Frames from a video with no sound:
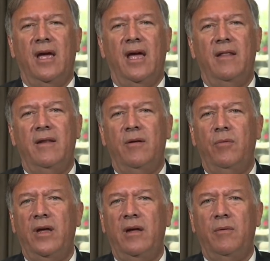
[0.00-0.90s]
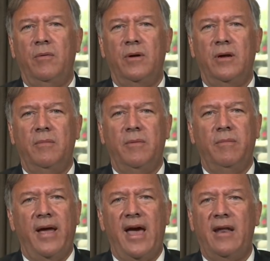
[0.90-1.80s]
And we
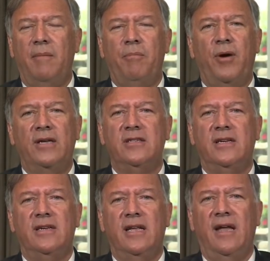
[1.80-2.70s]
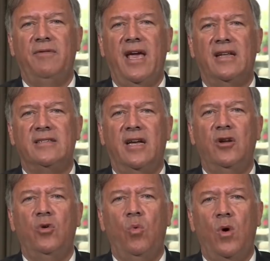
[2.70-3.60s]
had a president in Afghanistan
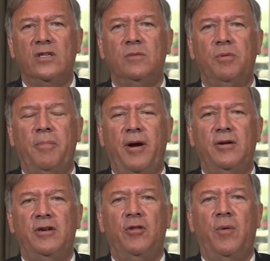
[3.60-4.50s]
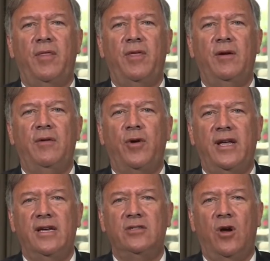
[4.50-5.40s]
who wasn't prepared to do the right thing for his